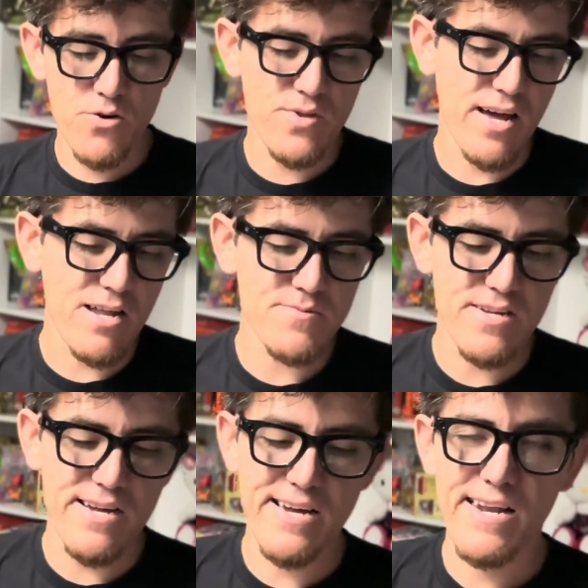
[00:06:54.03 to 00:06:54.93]
with the items that
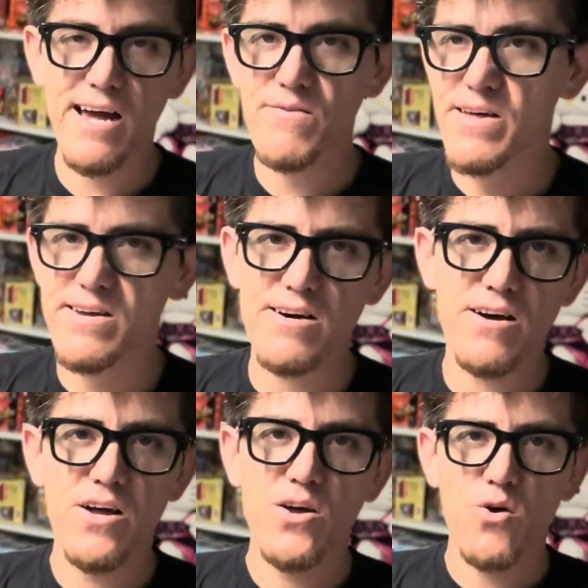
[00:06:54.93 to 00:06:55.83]
I kind of have like a
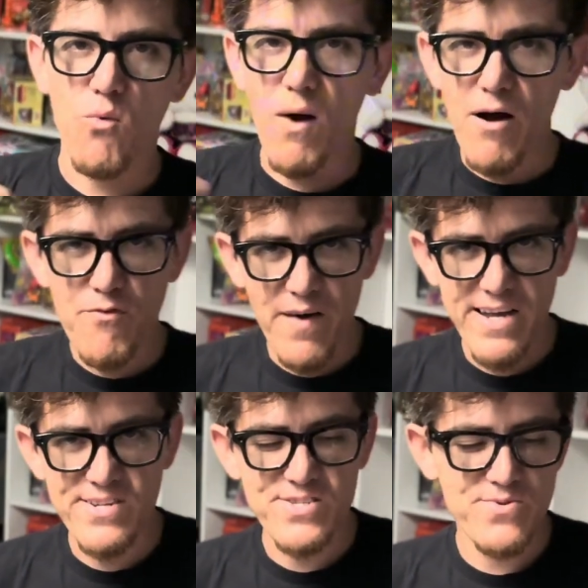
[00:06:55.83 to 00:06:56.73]
wow
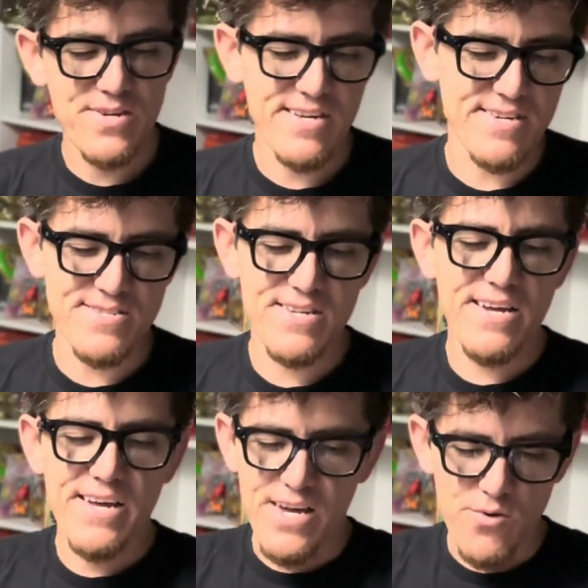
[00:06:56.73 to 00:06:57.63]
factor to it, because
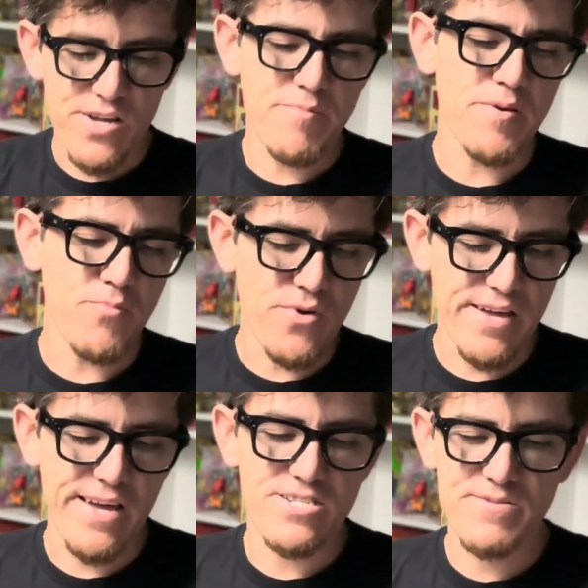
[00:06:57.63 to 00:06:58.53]
it'll keep people
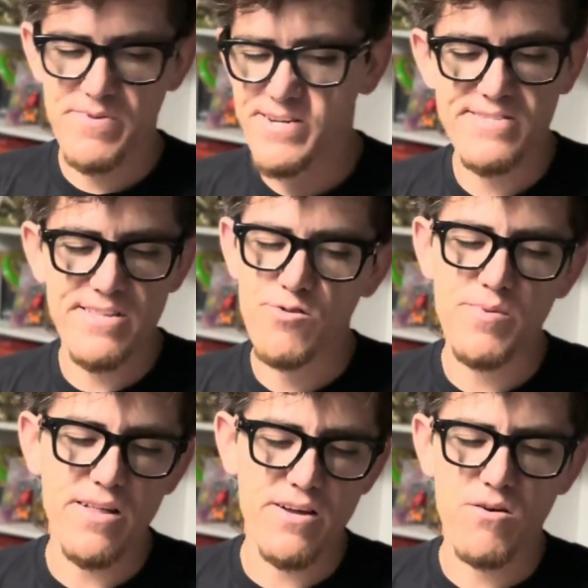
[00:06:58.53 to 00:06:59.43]
engaged, because then they'll be
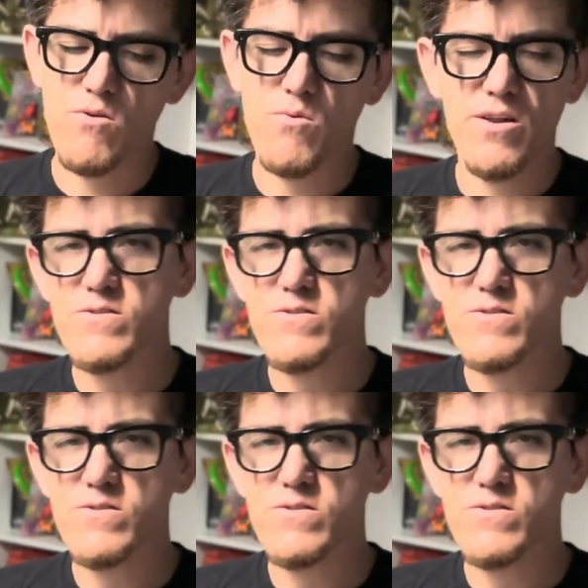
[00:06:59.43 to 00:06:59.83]
like, oh, what else